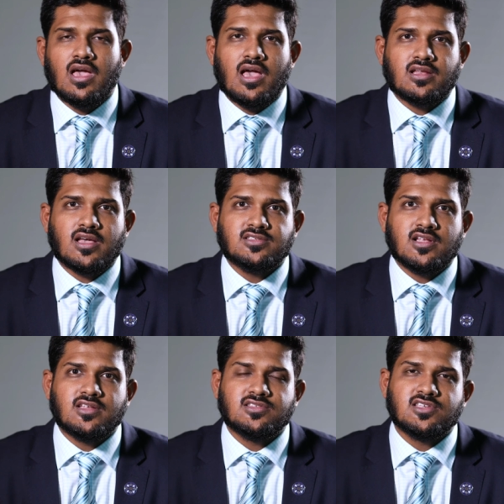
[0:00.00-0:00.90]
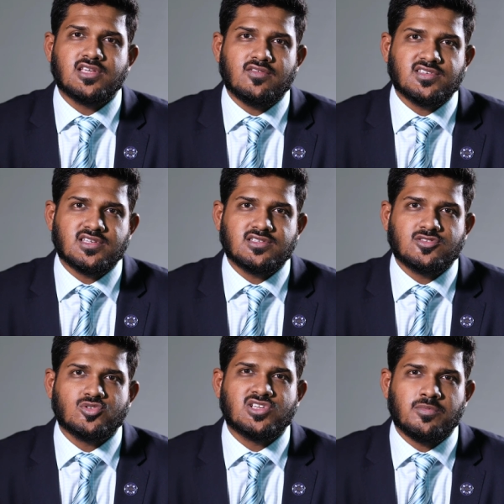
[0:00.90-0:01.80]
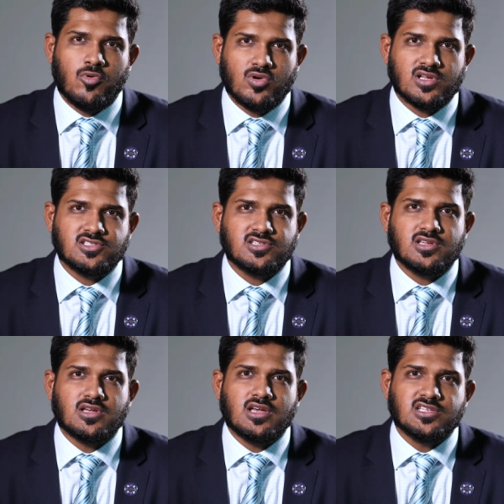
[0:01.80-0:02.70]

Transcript: and consultancy services to ship owners,